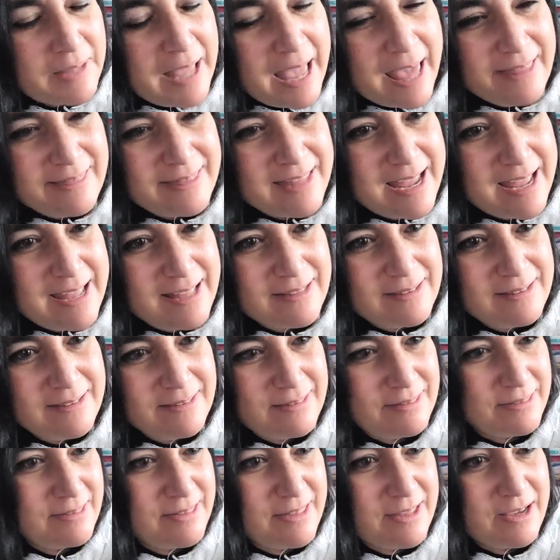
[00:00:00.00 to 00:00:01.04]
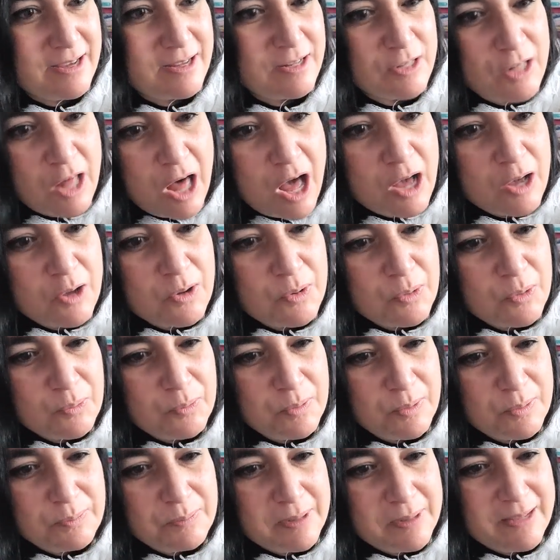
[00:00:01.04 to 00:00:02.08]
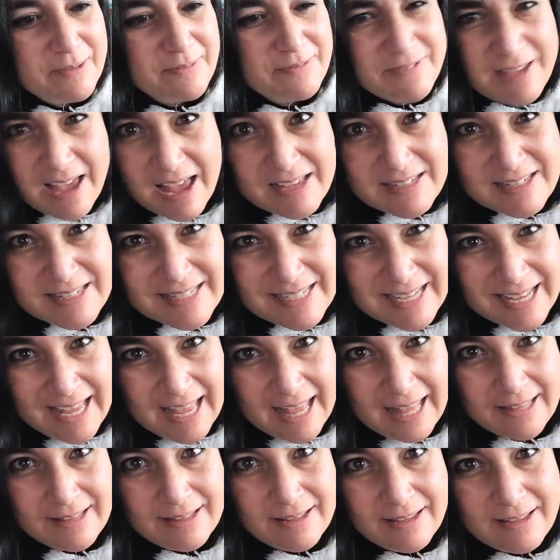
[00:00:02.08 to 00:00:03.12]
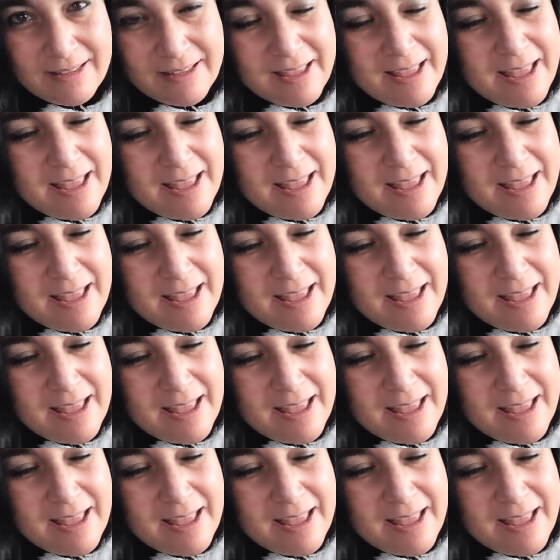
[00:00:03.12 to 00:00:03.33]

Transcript: And then the clock would be fast again.